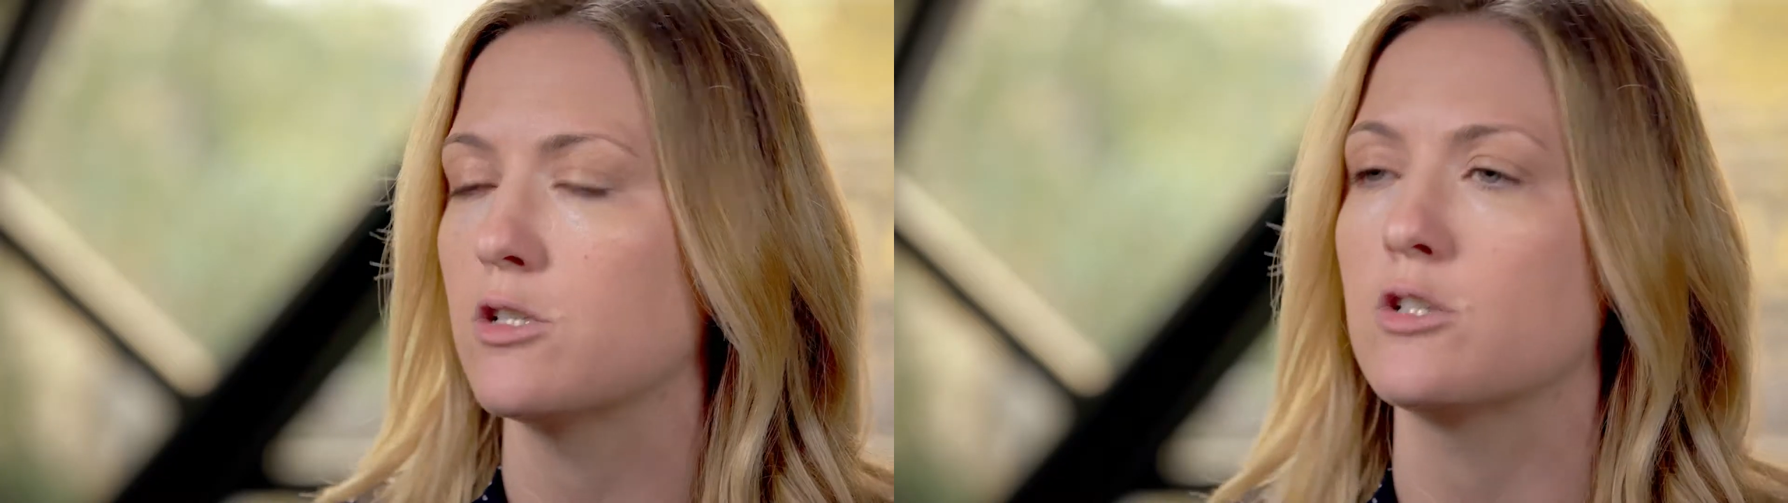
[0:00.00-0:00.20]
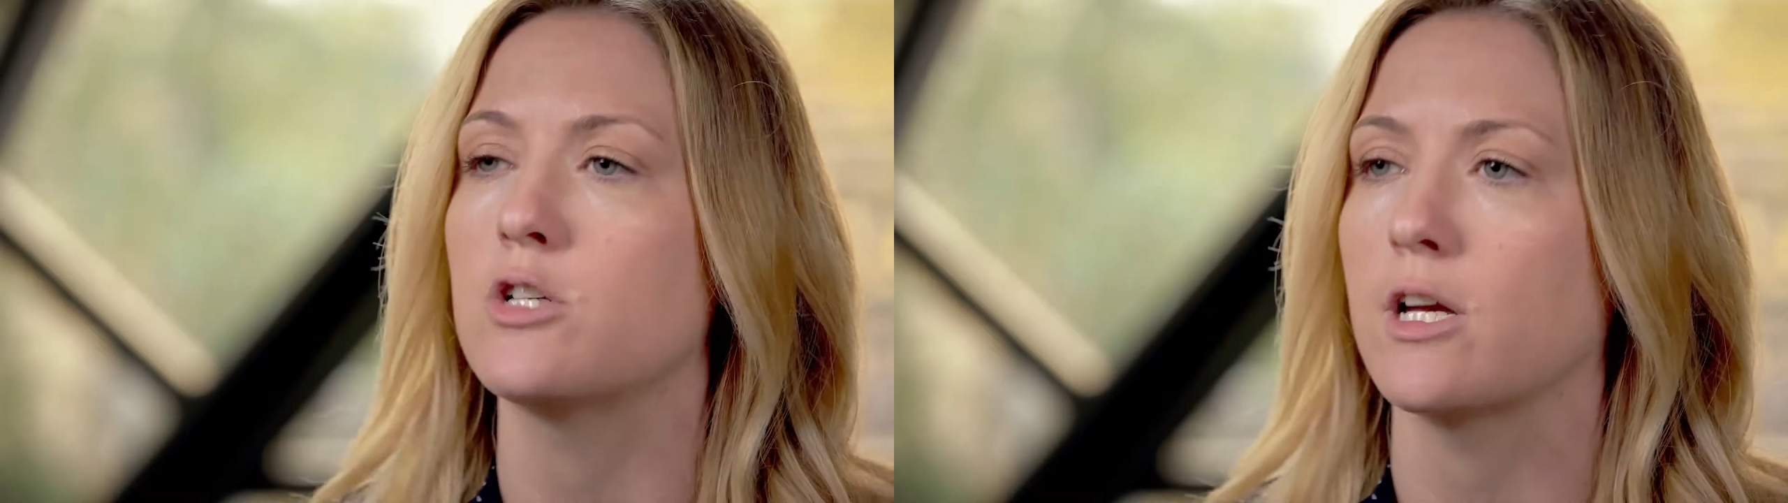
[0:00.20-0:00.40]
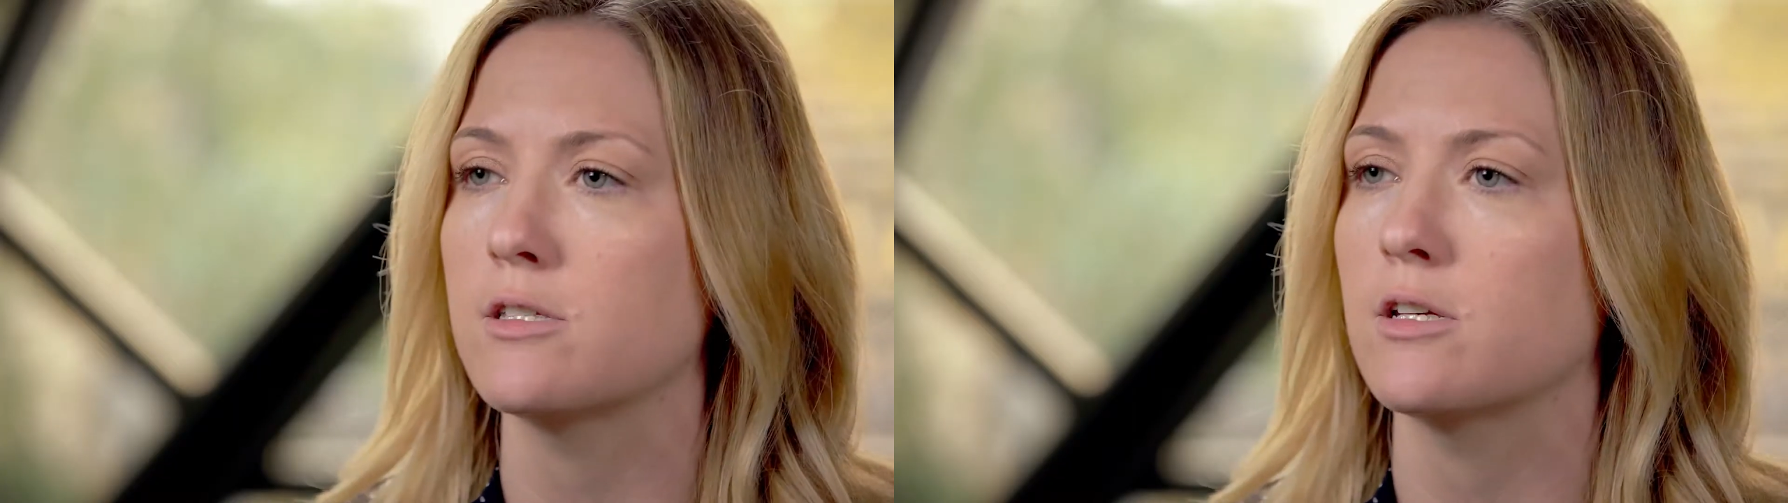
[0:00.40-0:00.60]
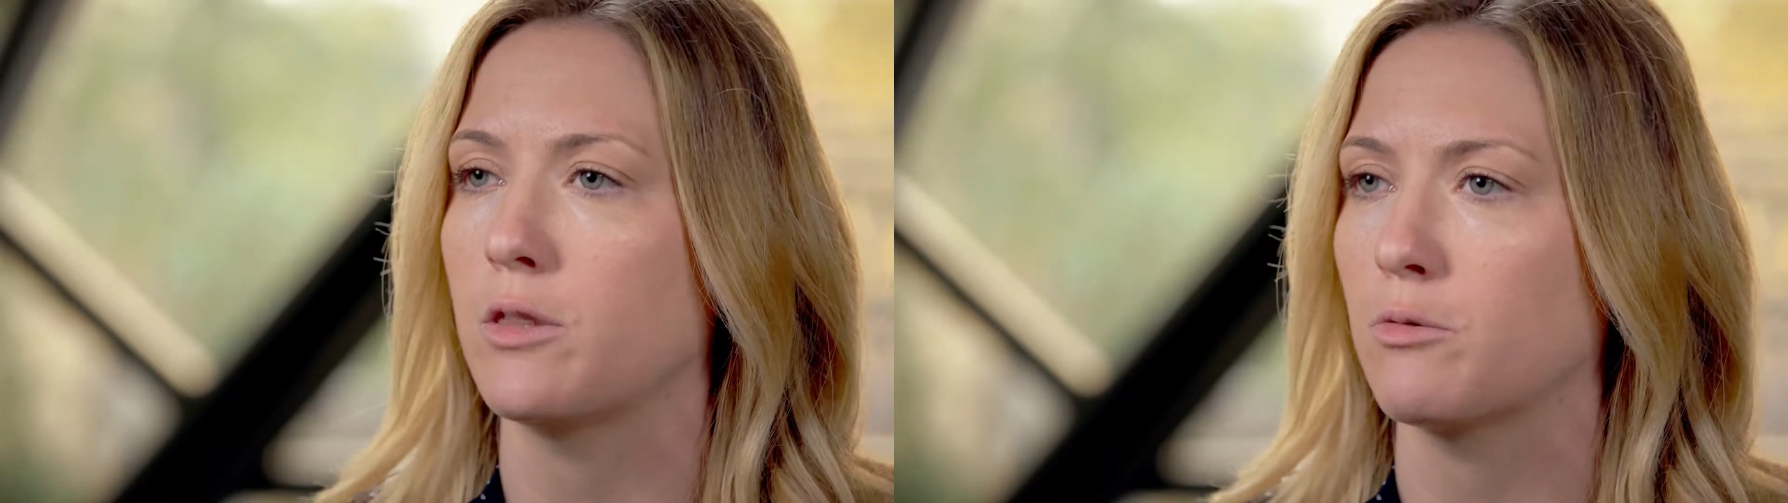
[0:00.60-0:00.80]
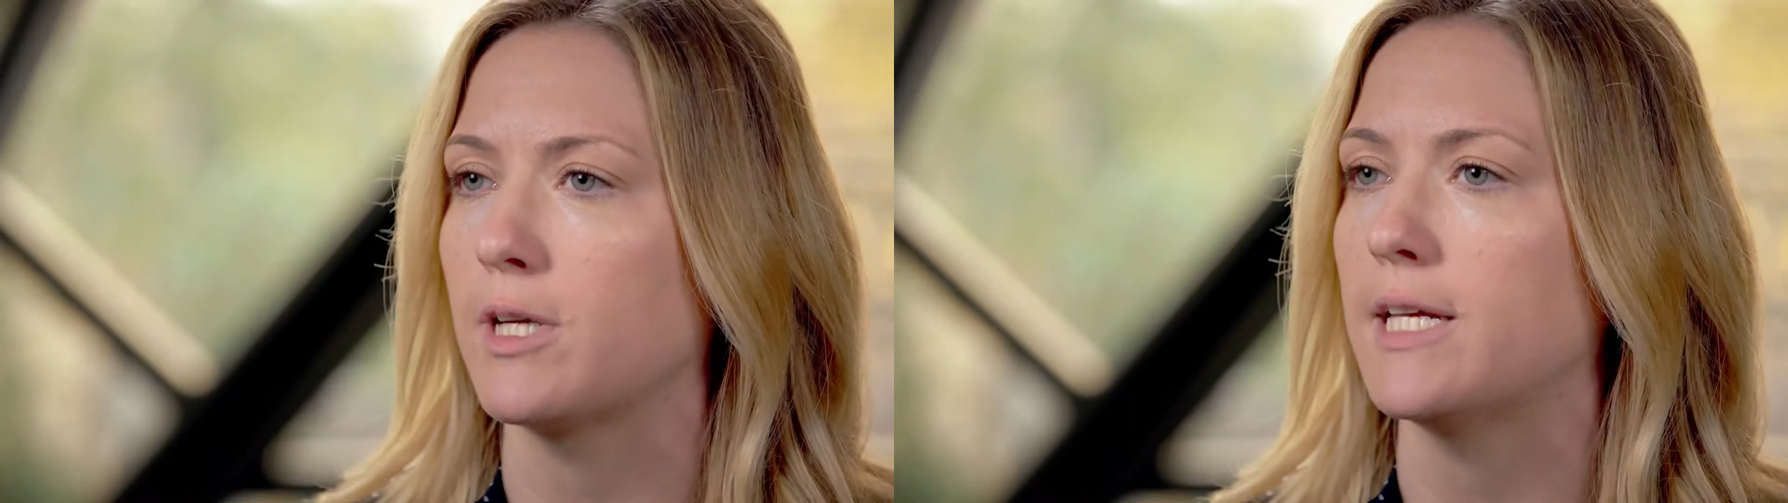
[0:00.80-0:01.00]
to just a
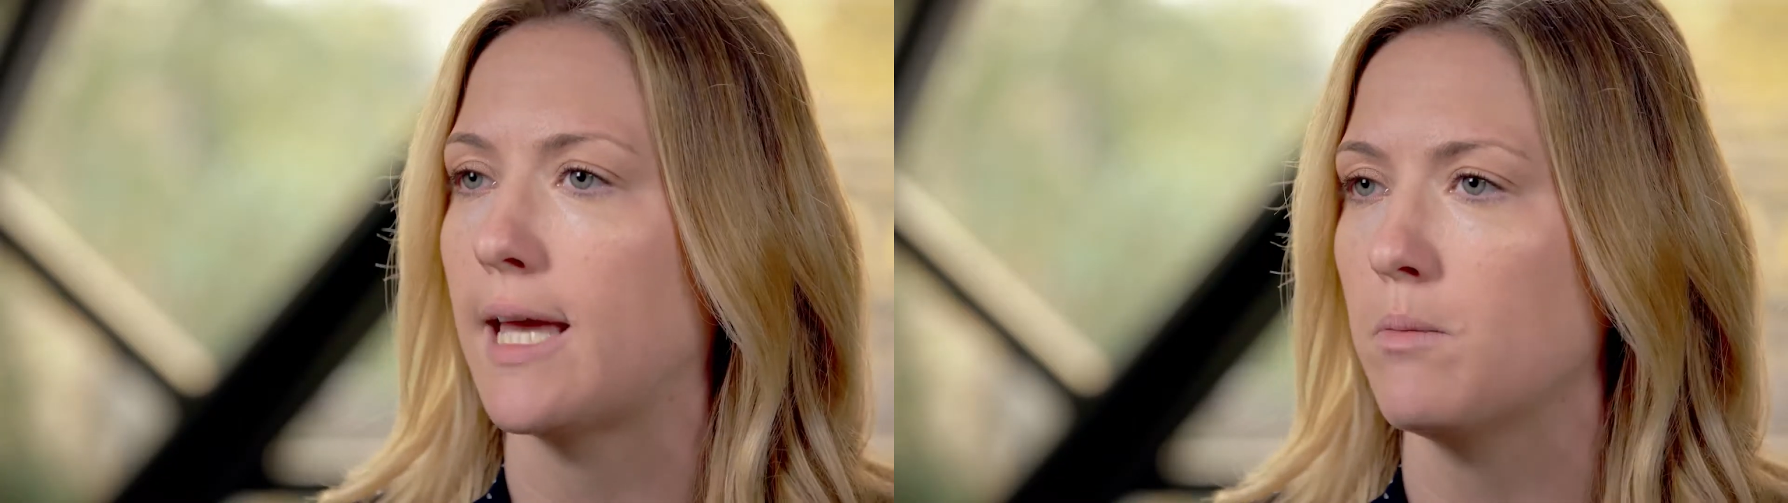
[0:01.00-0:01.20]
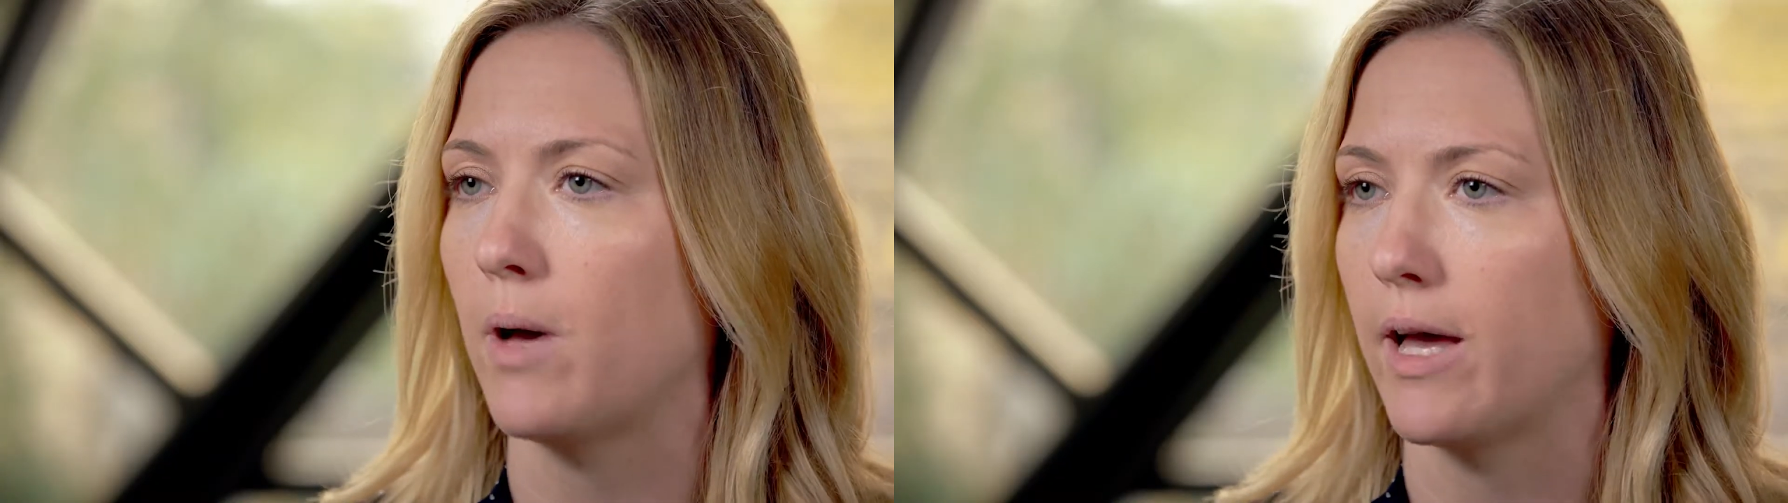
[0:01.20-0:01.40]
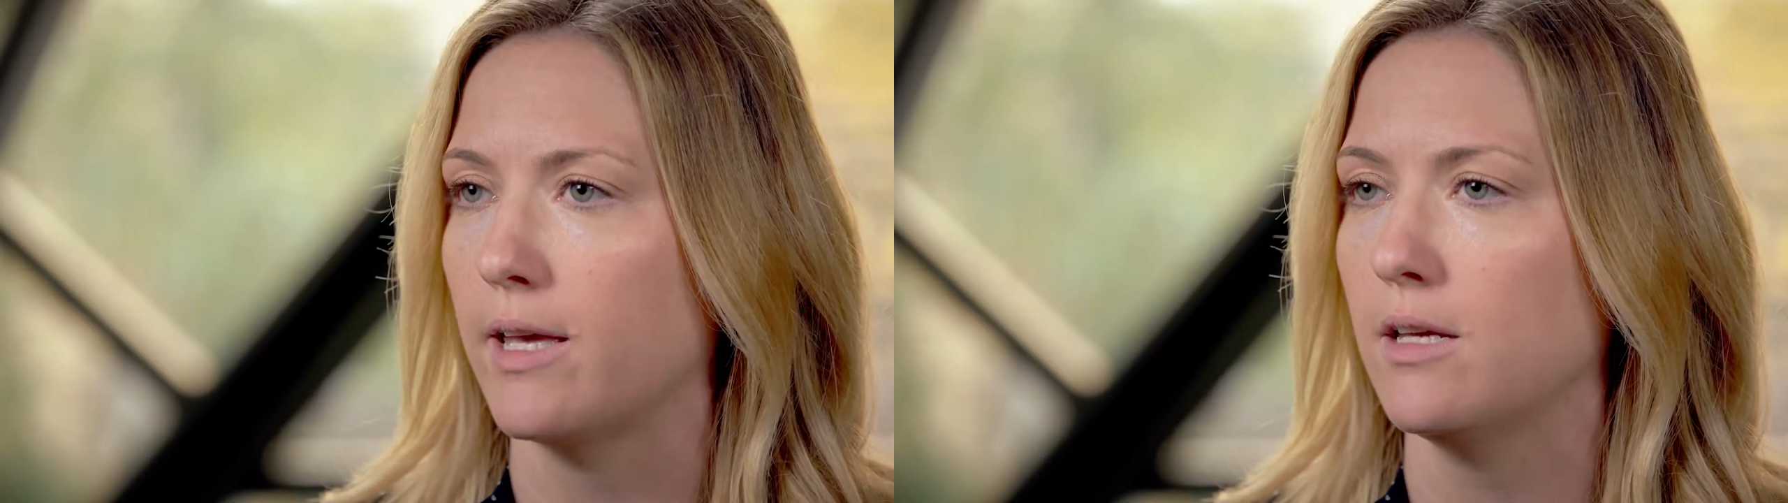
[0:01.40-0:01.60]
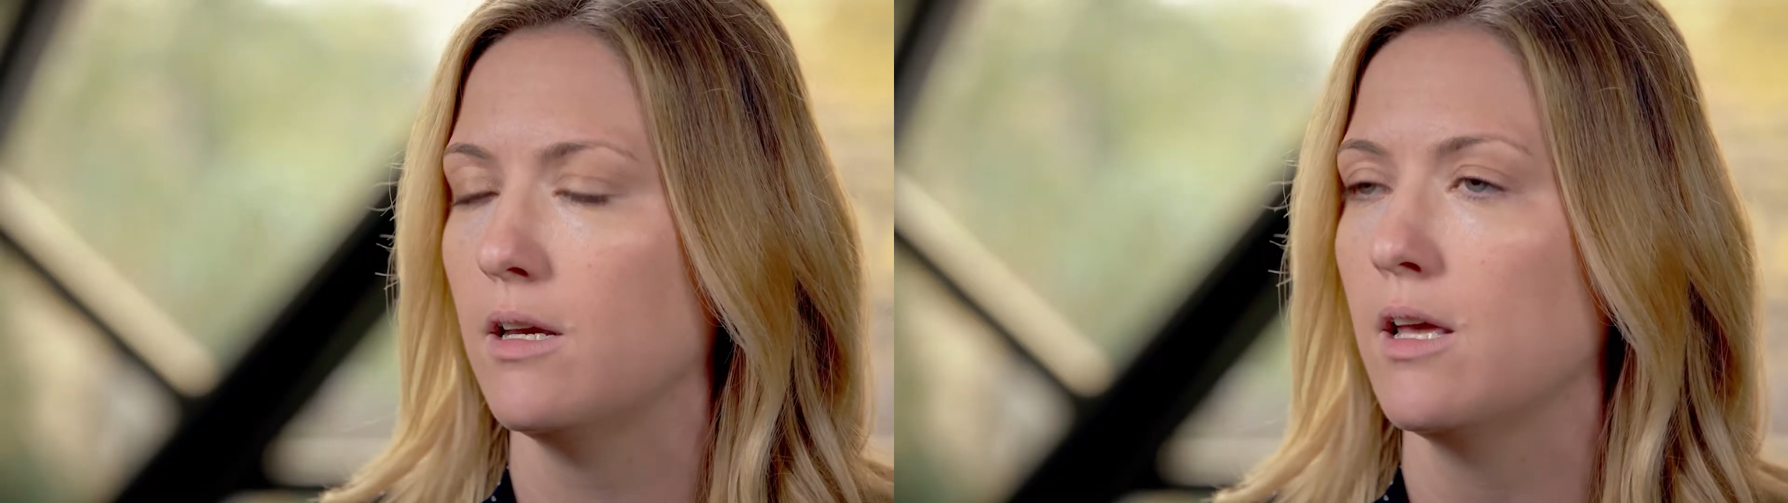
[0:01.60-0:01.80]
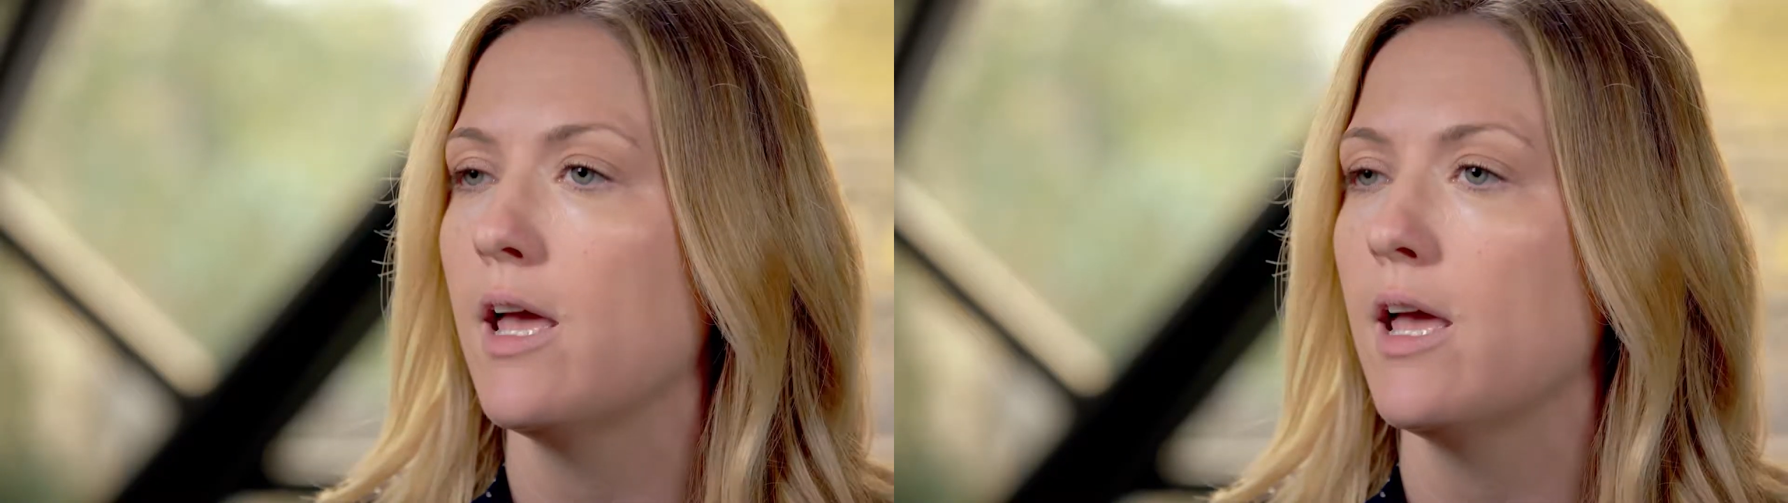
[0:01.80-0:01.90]
3-day button,